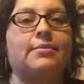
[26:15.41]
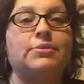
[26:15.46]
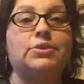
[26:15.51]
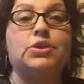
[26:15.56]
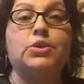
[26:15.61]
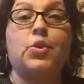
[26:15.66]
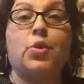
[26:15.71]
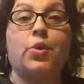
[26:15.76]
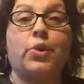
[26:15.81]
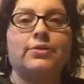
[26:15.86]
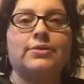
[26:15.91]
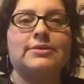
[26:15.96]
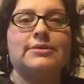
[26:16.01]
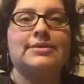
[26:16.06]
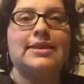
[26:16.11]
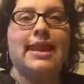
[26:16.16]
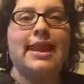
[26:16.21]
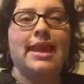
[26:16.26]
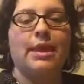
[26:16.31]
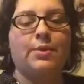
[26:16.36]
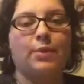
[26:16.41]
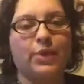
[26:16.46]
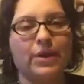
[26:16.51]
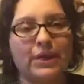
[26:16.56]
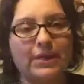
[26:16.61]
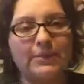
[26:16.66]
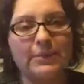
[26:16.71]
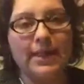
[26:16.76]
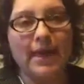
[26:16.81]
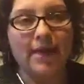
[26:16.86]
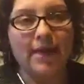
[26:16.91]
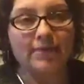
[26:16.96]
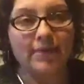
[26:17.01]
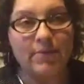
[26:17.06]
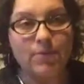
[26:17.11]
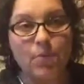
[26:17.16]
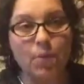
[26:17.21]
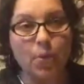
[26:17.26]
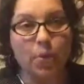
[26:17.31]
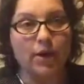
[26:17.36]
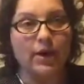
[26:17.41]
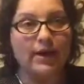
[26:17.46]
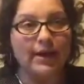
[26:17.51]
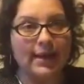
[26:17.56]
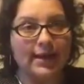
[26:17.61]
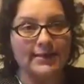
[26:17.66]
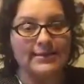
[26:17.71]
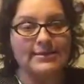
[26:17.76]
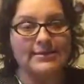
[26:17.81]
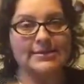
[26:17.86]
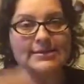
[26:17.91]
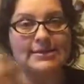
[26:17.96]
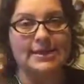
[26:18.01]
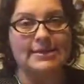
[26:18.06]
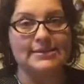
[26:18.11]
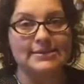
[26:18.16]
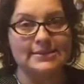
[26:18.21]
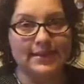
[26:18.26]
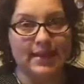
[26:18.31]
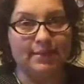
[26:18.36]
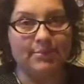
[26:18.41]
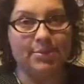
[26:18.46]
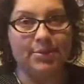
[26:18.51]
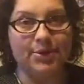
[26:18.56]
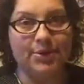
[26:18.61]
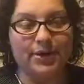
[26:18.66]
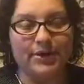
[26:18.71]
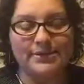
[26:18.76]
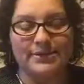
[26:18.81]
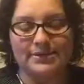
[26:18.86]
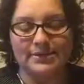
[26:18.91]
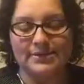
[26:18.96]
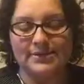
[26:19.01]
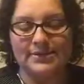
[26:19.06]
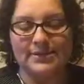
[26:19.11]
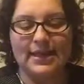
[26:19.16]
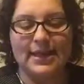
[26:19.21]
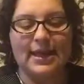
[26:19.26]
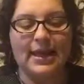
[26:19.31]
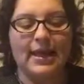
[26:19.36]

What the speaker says: to oils, and we're going to be having more classes as time progresses.